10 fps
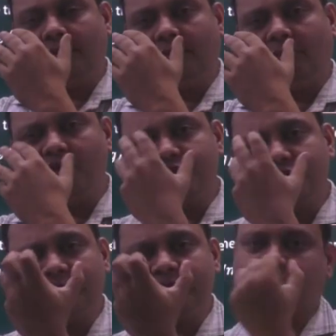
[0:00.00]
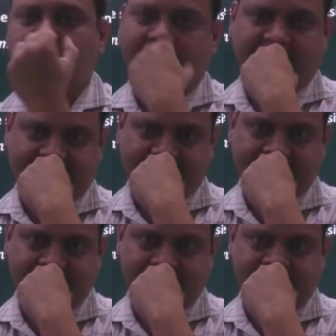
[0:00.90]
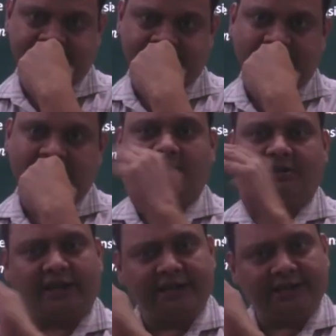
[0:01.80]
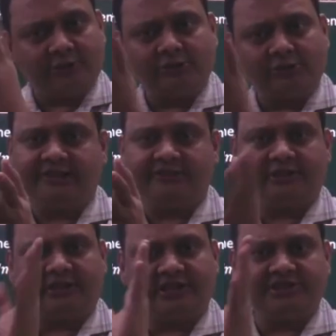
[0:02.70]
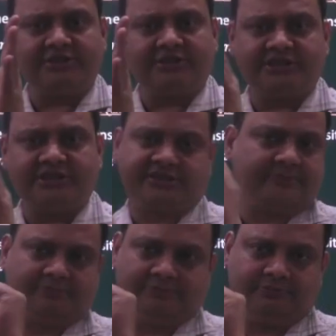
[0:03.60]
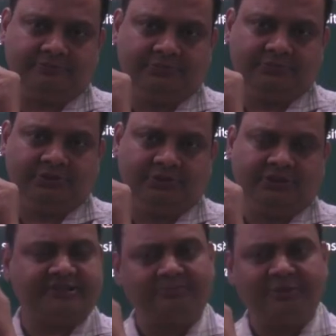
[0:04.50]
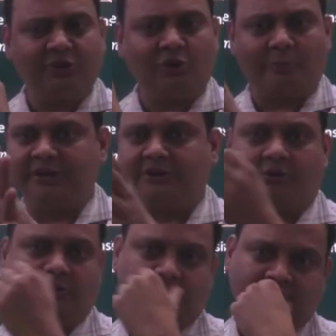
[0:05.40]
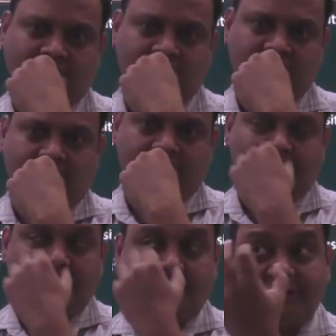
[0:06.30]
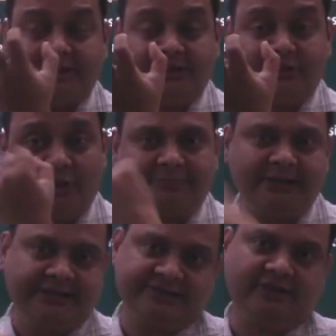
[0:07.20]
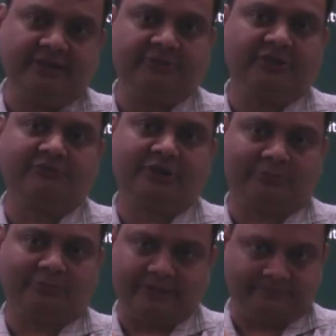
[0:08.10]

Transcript: most of the students write down the things when the teacher teach them. They simply copy it down. But when the new application comes in front of them,